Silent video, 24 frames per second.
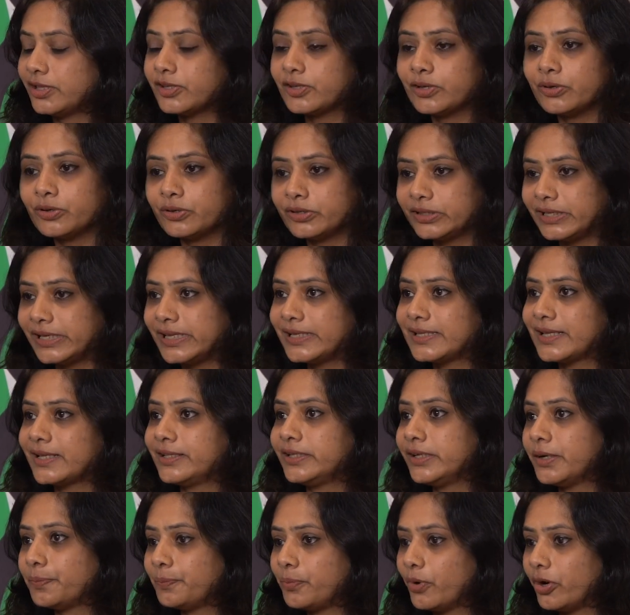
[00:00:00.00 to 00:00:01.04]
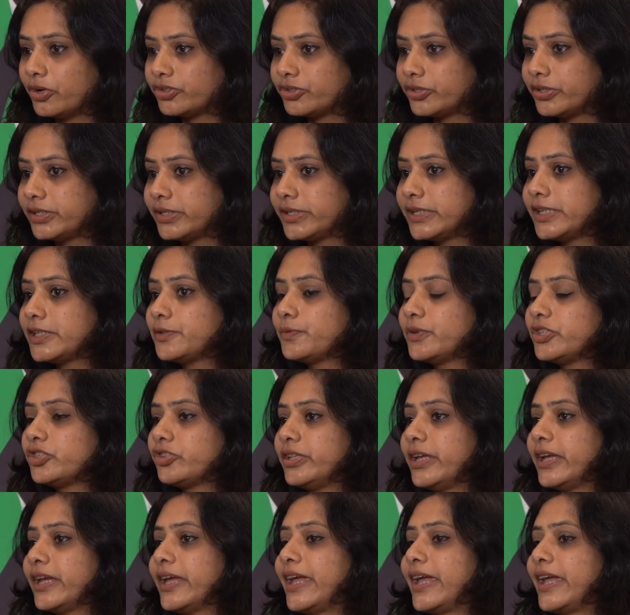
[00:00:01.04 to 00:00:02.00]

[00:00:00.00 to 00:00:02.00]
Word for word: So these are the opportunities which they